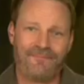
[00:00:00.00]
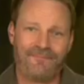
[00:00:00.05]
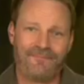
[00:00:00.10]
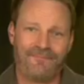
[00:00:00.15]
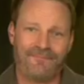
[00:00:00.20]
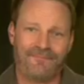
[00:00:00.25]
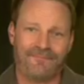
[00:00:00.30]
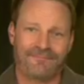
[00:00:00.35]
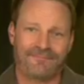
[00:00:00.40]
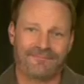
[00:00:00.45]

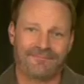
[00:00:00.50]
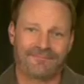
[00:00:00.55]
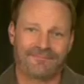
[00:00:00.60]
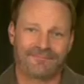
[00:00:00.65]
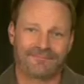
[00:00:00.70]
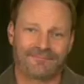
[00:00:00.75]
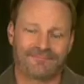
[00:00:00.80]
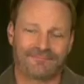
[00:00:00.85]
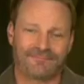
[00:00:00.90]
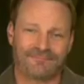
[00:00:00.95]

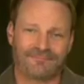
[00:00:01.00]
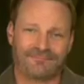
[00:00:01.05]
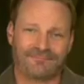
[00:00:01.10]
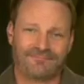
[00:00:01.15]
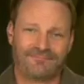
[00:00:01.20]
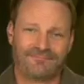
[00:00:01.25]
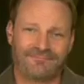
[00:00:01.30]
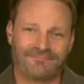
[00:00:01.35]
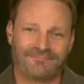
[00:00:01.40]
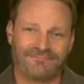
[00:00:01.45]

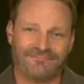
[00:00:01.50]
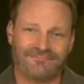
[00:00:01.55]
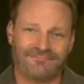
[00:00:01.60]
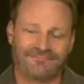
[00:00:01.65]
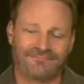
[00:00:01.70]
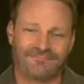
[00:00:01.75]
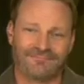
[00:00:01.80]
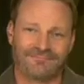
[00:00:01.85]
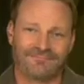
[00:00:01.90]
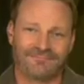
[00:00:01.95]

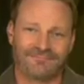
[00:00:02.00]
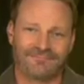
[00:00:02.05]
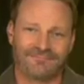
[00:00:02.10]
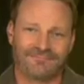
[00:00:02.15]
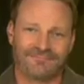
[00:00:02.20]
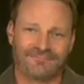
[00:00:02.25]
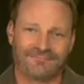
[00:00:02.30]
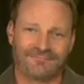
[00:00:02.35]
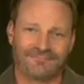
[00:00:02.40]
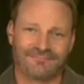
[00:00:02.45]

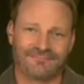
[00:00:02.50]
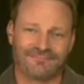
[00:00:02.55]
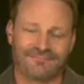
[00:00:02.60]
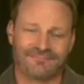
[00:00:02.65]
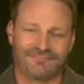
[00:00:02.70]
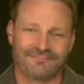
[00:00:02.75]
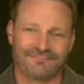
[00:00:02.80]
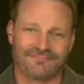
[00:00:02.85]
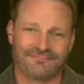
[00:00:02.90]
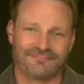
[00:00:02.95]

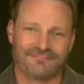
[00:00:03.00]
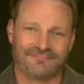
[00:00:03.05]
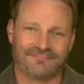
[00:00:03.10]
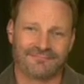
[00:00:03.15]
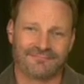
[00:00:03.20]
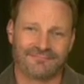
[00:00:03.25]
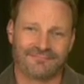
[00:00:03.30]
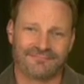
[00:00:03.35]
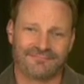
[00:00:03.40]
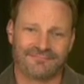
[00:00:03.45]

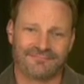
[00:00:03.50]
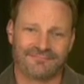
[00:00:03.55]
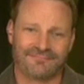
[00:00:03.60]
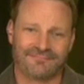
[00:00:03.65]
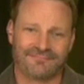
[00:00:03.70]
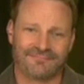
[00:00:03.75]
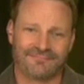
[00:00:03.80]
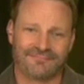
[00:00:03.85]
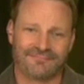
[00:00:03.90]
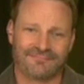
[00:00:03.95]

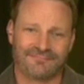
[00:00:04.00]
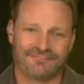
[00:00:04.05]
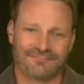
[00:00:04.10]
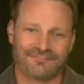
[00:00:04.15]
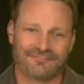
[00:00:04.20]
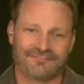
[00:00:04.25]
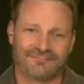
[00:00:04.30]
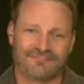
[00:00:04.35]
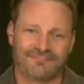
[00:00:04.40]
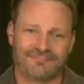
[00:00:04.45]

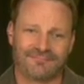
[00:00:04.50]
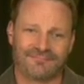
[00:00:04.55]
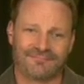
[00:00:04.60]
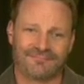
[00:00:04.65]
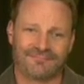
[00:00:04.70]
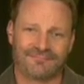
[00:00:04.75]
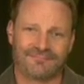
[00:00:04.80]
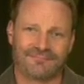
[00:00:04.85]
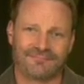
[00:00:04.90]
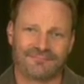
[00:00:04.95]

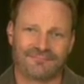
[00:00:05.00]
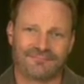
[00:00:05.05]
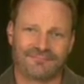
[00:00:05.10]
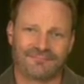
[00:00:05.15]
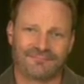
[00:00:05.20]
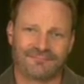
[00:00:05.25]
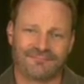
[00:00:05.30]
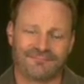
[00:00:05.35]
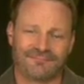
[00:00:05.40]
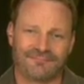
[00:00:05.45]

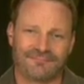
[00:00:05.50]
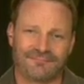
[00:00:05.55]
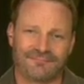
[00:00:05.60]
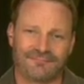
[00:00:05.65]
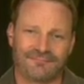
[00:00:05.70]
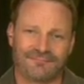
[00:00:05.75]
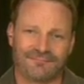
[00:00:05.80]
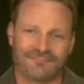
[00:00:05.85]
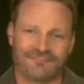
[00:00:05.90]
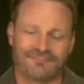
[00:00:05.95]

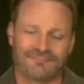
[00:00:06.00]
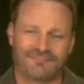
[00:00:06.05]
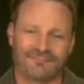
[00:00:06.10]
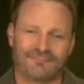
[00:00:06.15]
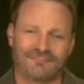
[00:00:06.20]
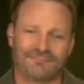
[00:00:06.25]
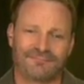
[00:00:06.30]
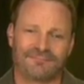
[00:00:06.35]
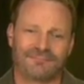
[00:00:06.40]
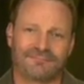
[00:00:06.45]

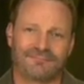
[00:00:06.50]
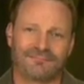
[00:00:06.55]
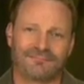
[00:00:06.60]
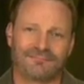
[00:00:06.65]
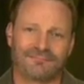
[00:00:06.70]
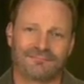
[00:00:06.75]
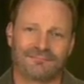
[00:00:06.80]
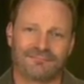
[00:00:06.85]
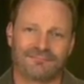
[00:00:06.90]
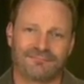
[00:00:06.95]

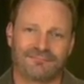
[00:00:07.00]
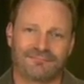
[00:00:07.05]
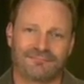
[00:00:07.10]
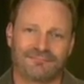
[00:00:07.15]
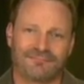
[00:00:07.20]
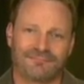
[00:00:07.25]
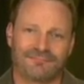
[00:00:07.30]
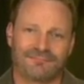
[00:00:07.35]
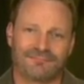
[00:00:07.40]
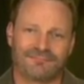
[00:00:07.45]

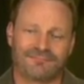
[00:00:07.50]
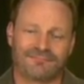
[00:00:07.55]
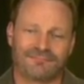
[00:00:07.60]
[no speech]